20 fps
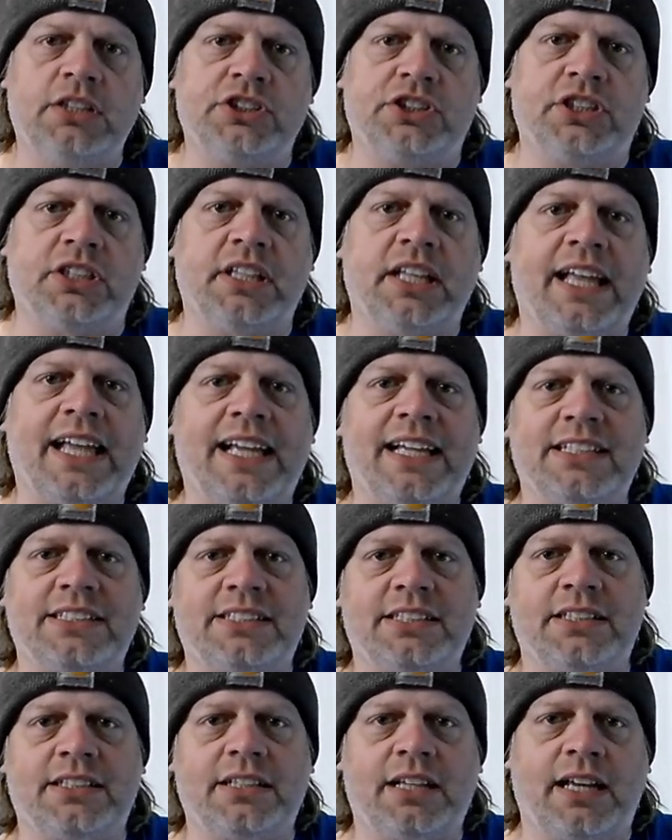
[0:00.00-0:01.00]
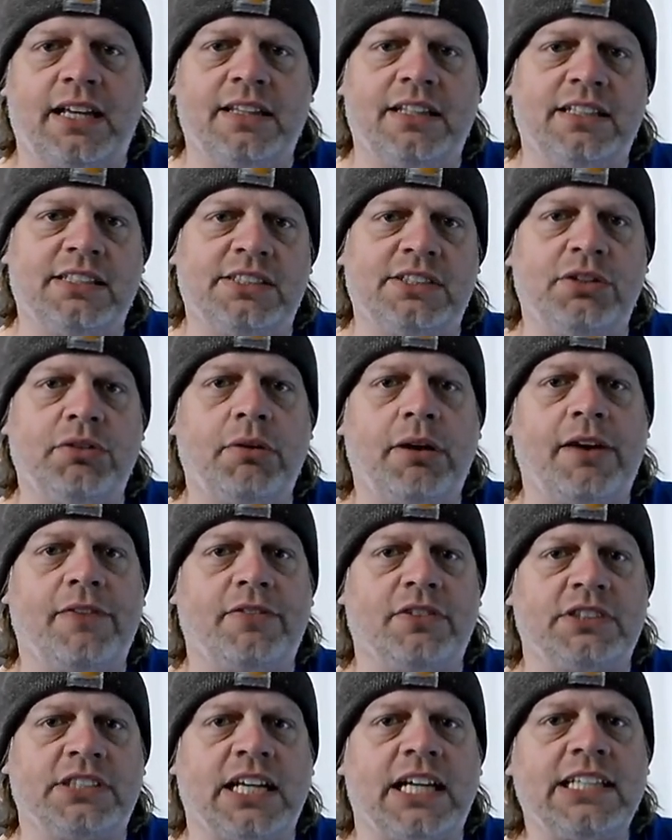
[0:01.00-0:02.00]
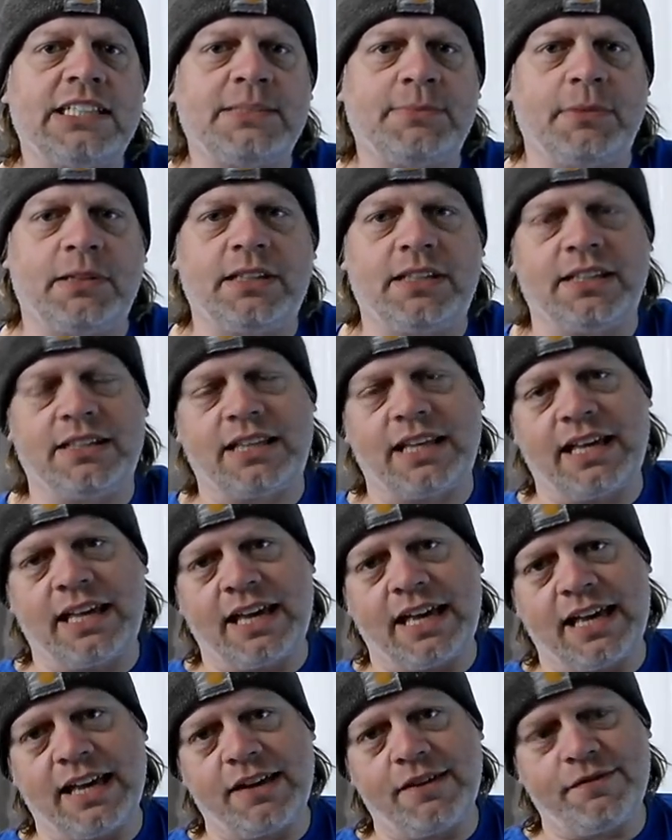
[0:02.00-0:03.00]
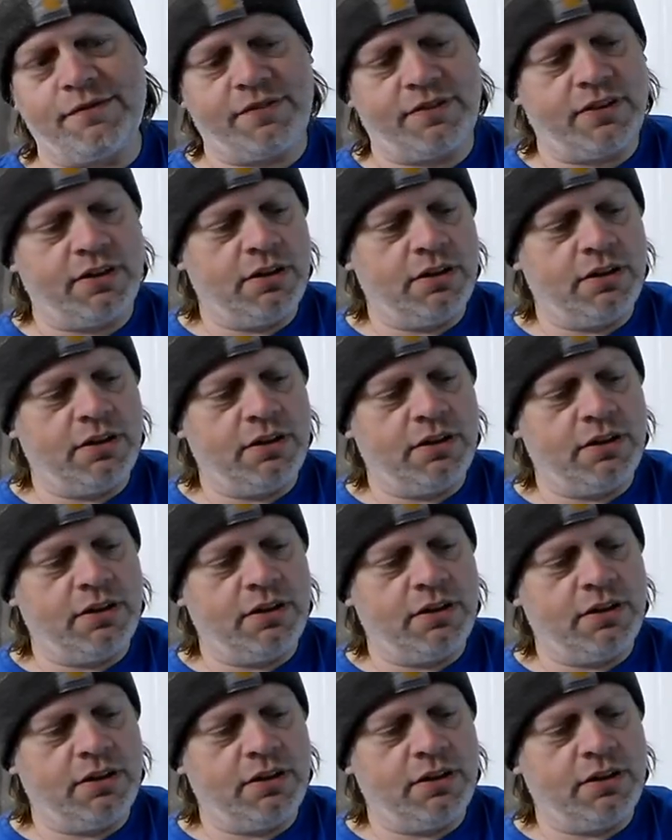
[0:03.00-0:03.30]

Gillette and this new advertisement that they have